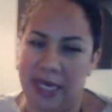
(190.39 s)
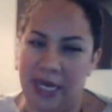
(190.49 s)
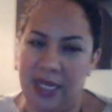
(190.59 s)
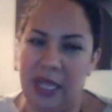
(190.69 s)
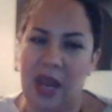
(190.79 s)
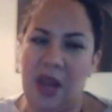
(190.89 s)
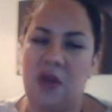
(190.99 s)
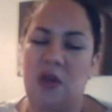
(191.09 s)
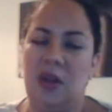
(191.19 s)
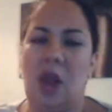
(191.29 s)
And I know
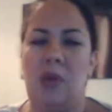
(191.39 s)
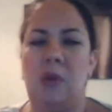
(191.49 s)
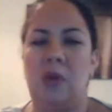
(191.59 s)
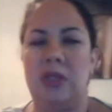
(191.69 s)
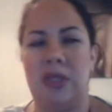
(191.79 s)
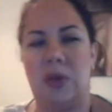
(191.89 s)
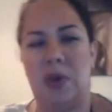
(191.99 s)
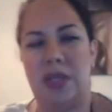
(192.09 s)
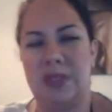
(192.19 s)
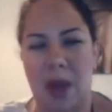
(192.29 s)
a lot of people are going to say, well,
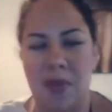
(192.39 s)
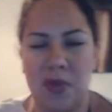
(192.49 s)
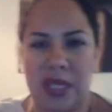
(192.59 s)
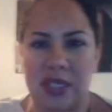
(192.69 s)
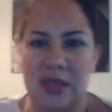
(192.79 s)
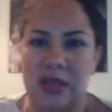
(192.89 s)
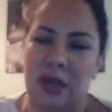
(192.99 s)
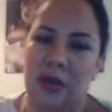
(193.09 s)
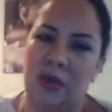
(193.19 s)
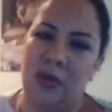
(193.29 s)
it's probably because of the
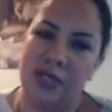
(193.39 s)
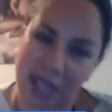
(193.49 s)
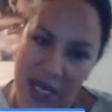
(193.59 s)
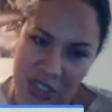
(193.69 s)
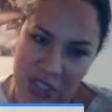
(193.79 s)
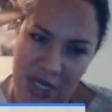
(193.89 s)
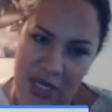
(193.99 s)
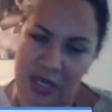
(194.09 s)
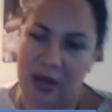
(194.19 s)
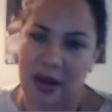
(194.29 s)
recession,
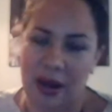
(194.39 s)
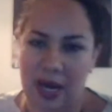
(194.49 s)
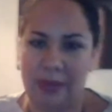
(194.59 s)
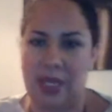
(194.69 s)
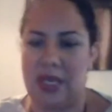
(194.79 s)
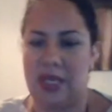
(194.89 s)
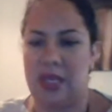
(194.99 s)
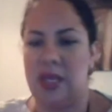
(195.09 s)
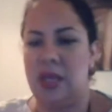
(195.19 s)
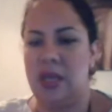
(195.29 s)
the economy.